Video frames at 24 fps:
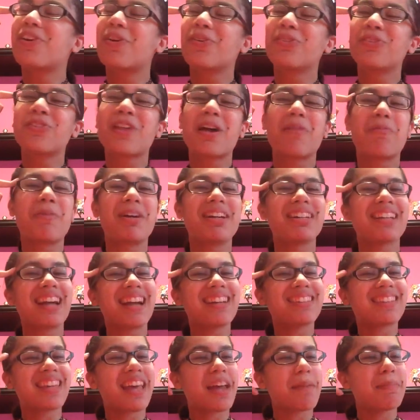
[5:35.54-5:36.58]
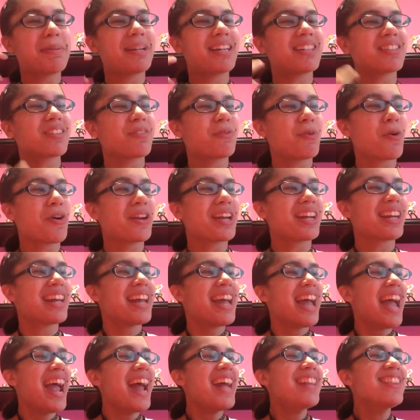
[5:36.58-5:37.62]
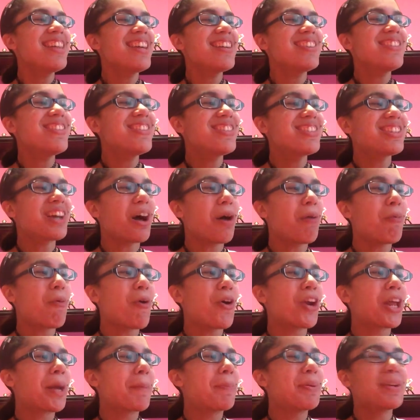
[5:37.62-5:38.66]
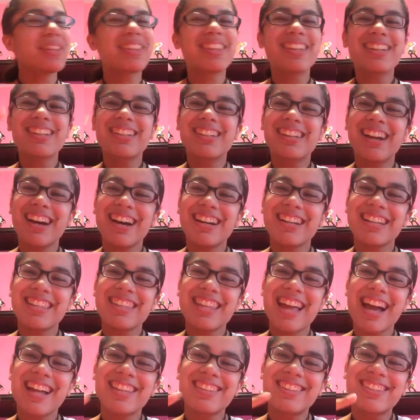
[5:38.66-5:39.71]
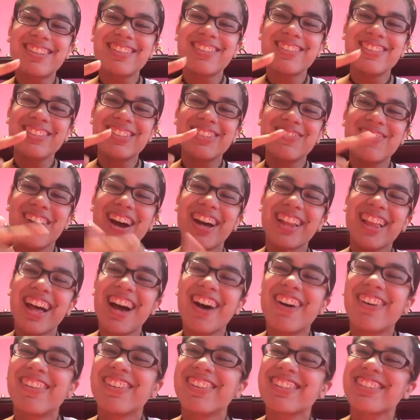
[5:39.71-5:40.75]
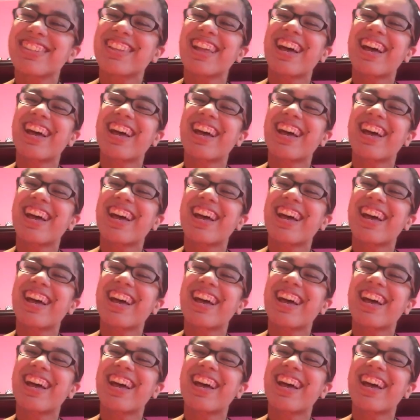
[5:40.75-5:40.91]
go through that one guy's head because of Wardig. And then you saw Wardig put the gun in that dude's mouth. I was